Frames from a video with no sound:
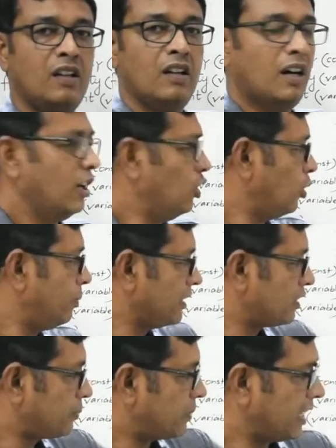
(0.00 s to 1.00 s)
I hope
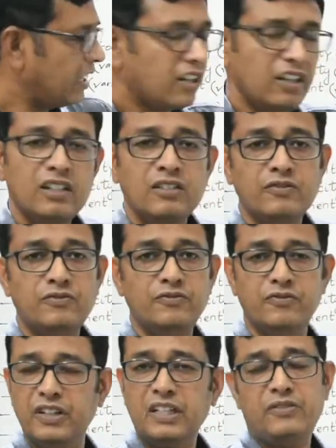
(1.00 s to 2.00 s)
it's pretty clear.
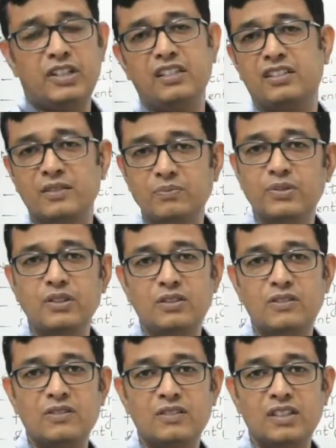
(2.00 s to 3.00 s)
Very simple,
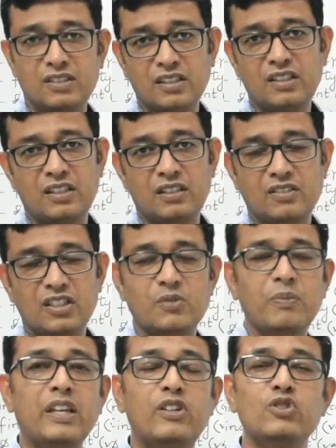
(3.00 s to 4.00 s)
isn't it? Just
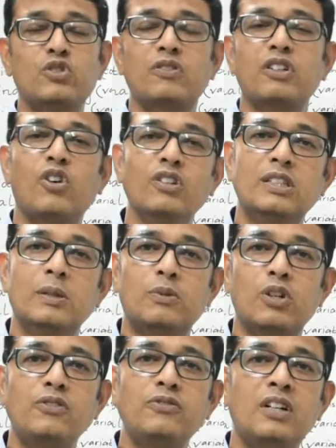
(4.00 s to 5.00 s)
make use of the concept
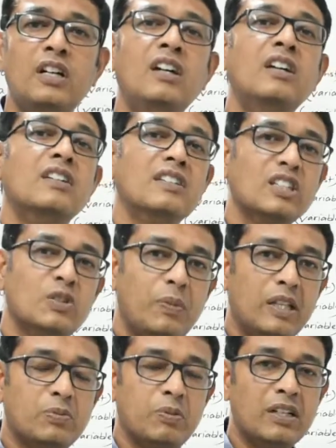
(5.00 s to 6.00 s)
of
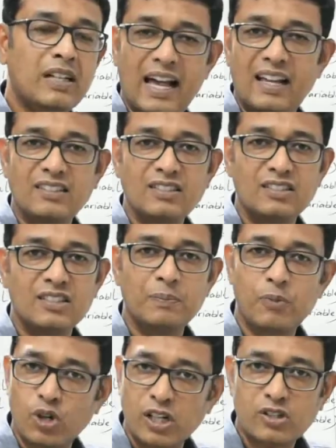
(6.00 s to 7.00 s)
displacement as the
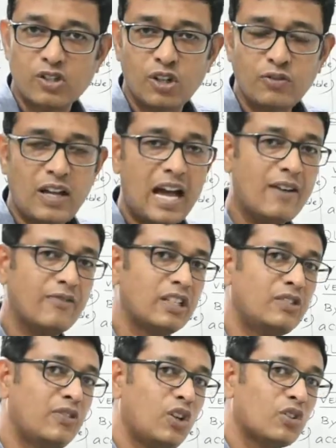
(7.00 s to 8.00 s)
product of
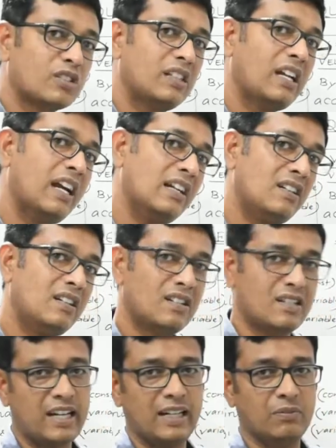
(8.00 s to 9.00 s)
average velocity and
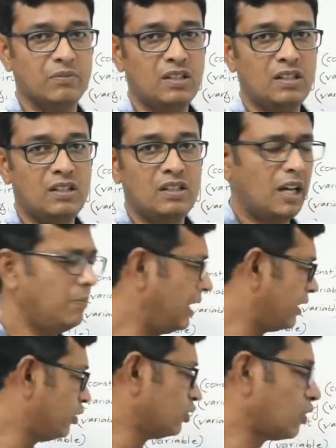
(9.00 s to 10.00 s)
time, and
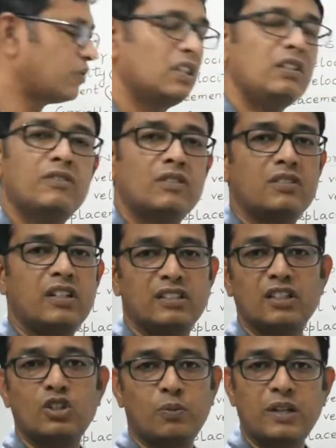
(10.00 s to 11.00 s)
make use of the
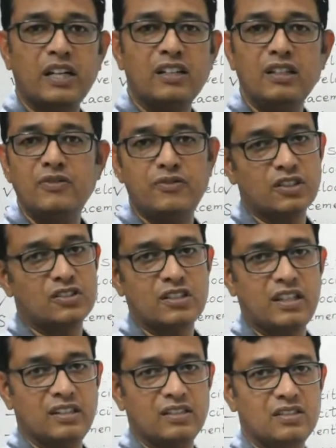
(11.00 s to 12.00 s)
result obtained in the first
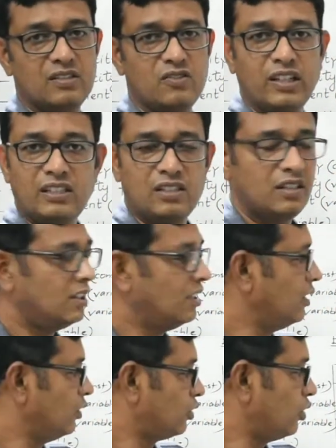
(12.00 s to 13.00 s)
case, right?
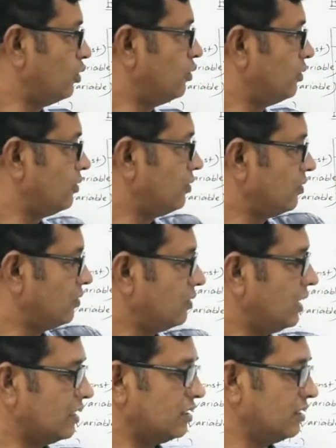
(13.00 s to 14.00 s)
So
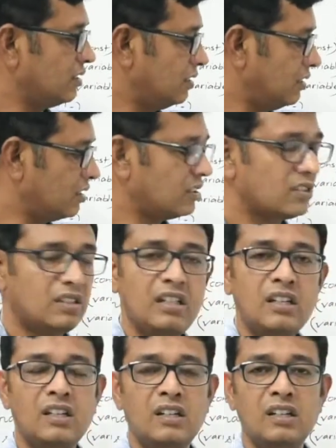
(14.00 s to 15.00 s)
that's it. This is
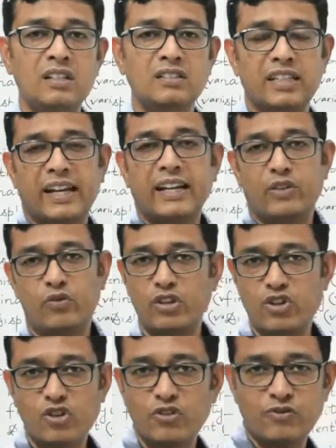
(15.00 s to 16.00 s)
the second
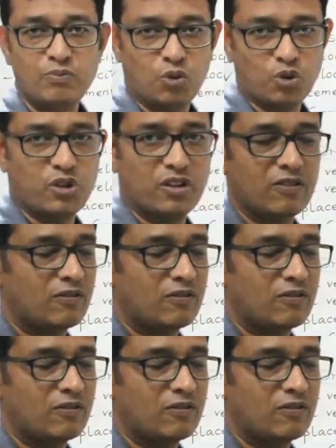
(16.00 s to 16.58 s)
equation of motion.